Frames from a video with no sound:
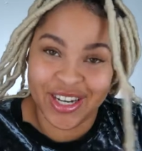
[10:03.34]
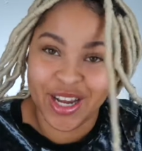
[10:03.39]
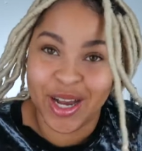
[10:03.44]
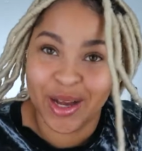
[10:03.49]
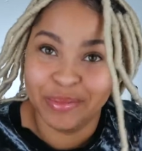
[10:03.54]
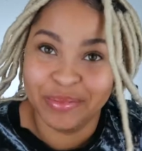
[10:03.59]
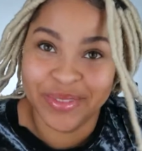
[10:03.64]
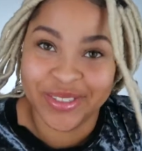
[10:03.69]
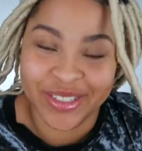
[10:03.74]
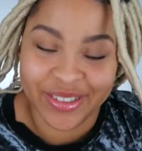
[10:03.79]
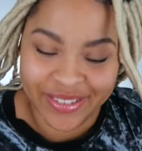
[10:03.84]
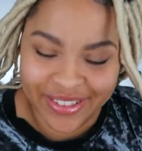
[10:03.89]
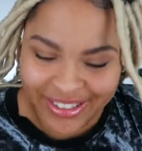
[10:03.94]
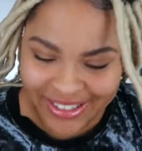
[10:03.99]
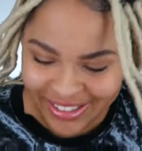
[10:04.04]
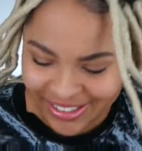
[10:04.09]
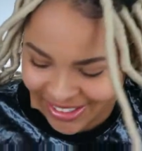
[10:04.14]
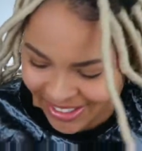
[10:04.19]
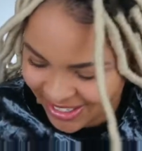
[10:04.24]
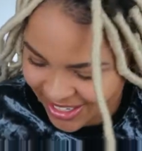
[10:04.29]
job showing
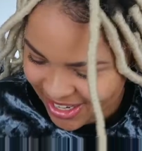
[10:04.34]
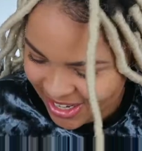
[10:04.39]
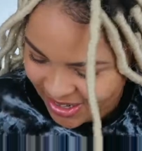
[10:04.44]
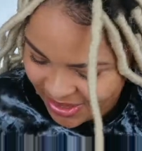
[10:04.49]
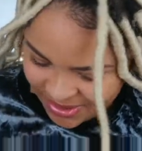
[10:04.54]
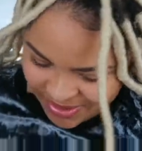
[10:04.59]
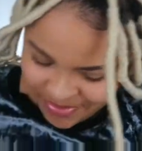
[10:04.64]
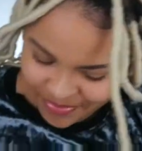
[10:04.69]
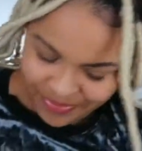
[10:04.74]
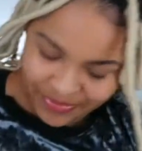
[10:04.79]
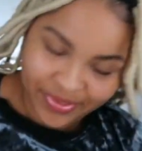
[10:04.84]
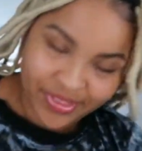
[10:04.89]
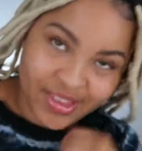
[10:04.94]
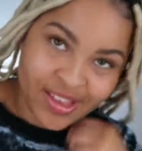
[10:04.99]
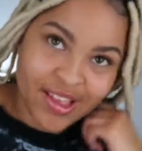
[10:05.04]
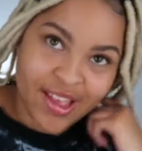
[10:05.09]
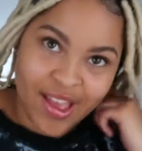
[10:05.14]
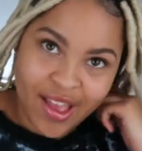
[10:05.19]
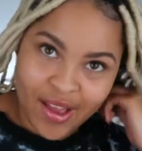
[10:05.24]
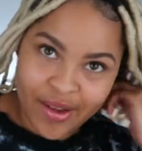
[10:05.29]
it.
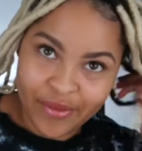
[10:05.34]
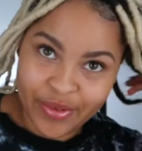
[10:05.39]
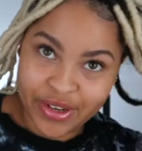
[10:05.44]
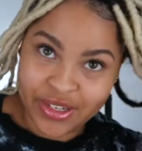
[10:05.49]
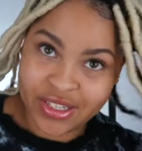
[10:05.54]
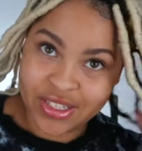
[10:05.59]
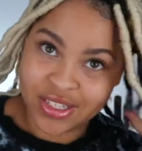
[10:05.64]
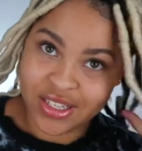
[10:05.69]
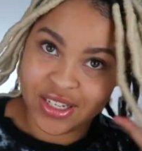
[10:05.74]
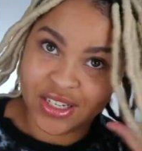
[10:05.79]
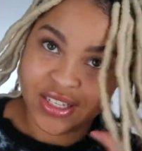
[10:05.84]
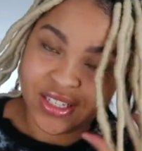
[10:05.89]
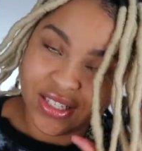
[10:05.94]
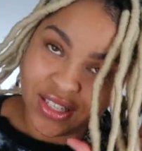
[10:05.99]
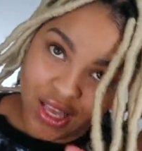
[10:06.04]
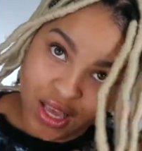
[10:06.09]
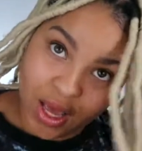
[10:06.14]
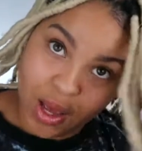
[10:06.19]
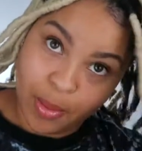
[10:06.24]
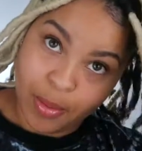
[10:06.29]
We're just gonna
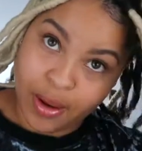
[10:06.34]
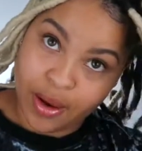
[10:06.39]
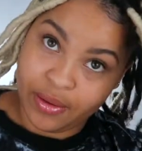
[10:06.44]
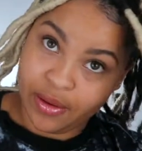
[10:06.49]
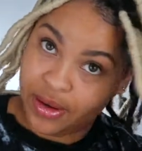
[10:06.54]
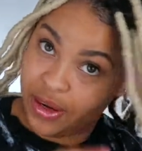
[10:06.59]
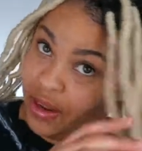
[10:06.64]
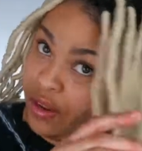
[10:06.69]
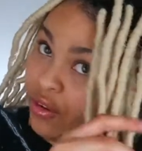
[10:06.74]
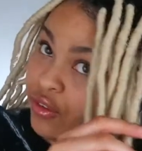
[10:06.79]
say about an